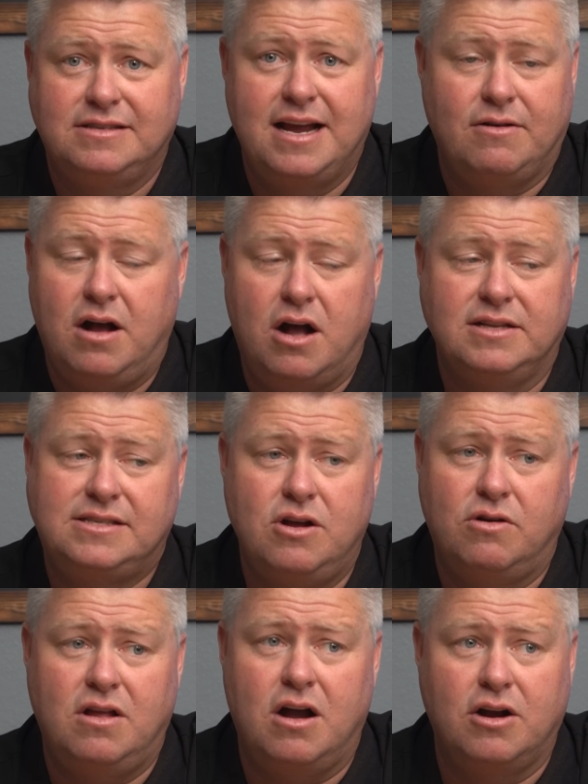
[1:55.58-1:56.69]
saying, "Oh, it's
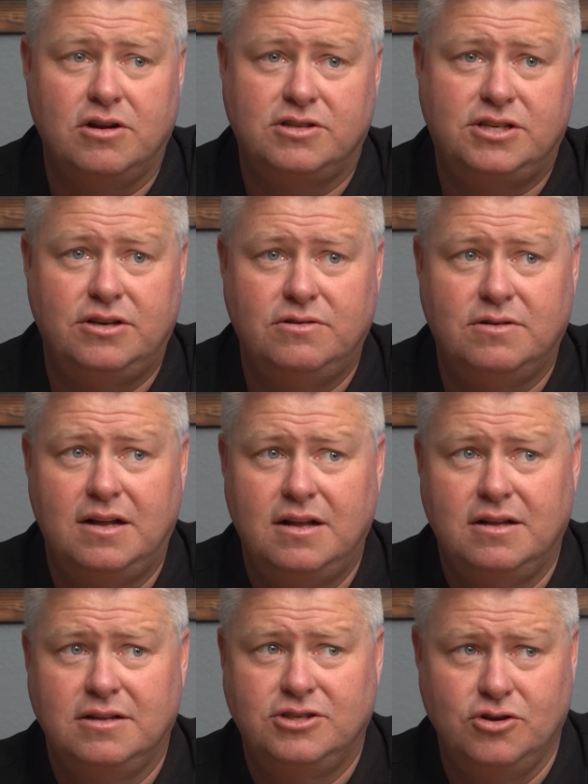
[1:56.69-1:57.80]
no longer two
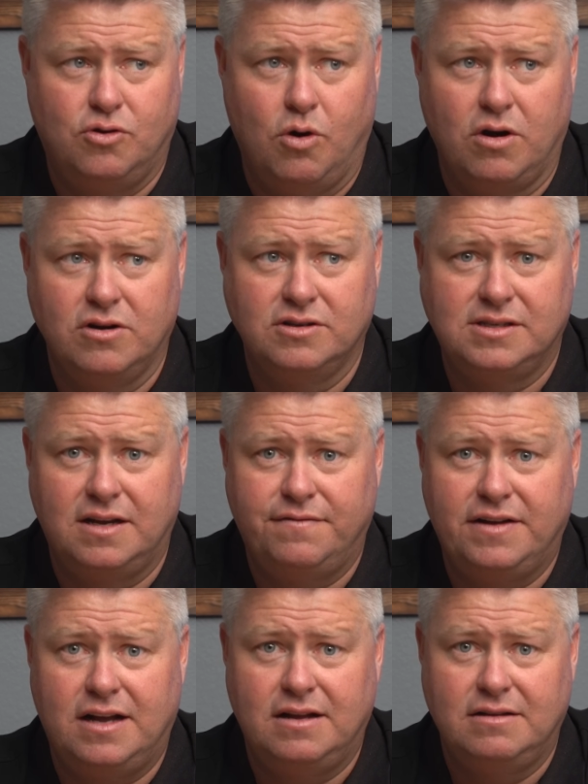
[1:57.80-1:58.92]
quarters
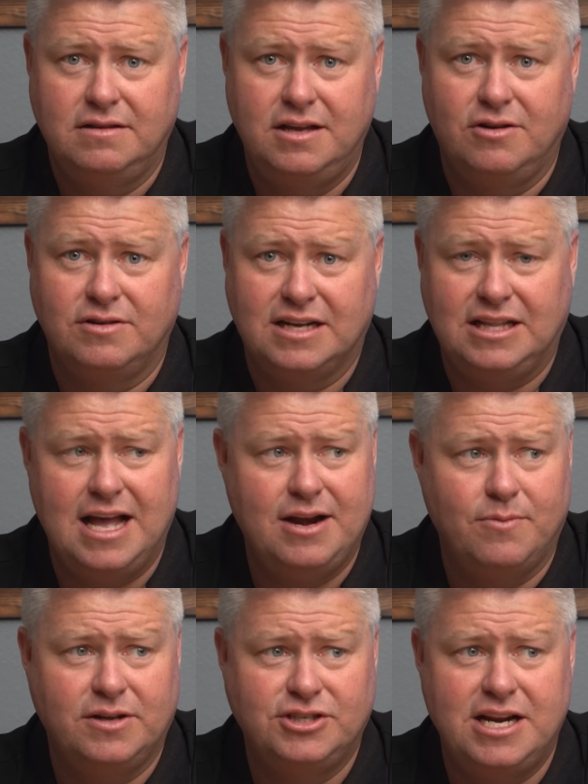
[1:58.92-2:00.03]
of decline
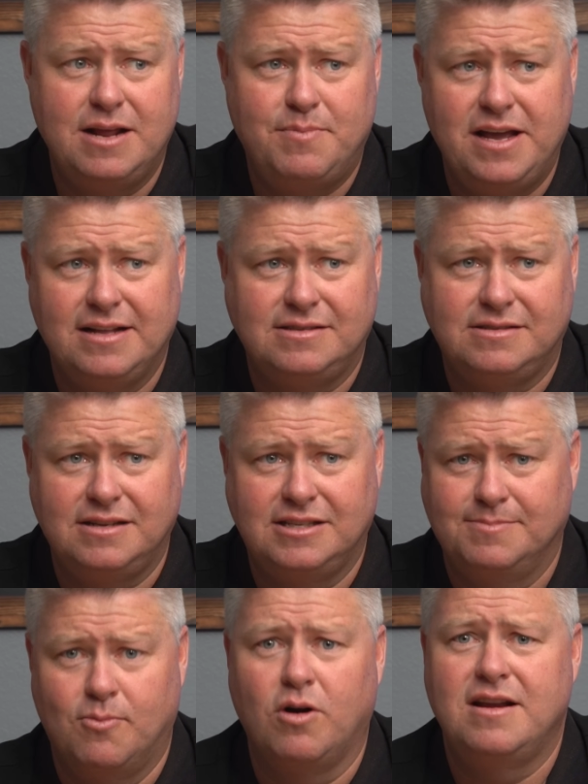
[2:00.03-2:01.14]
in real GDP.
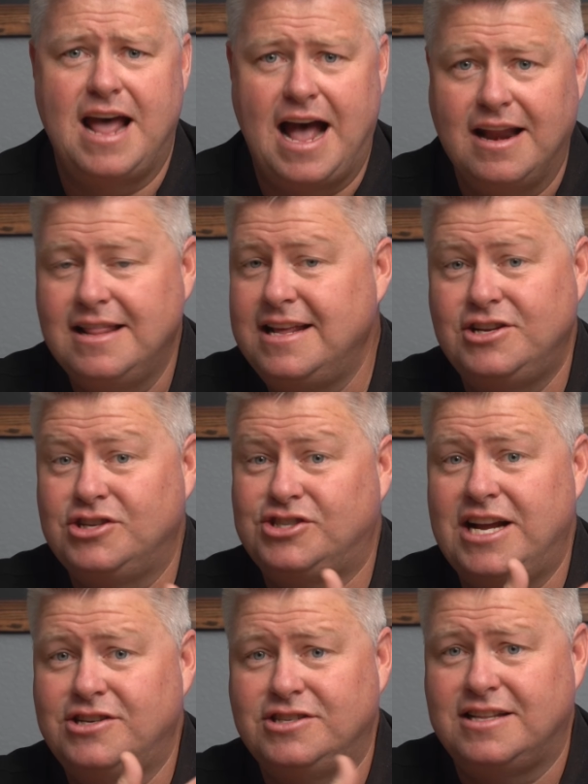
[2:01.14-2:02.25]
It's more than that." And he just
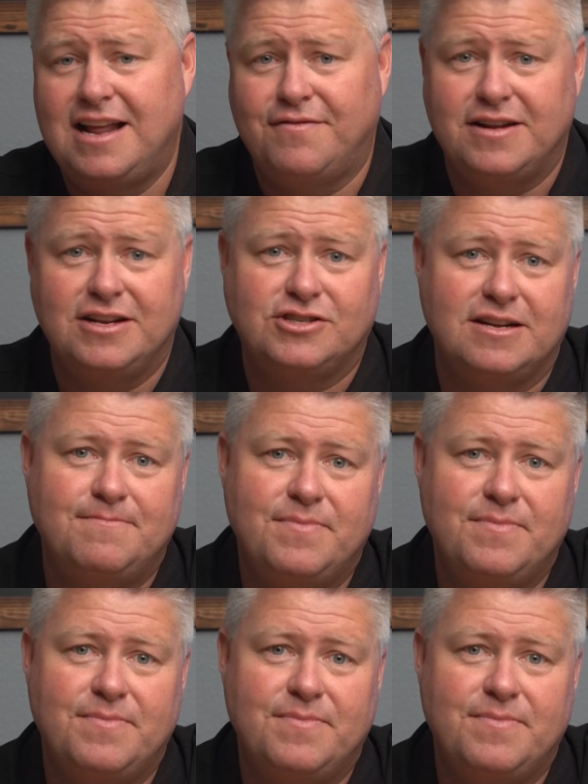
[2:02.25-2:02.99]
changes the definition.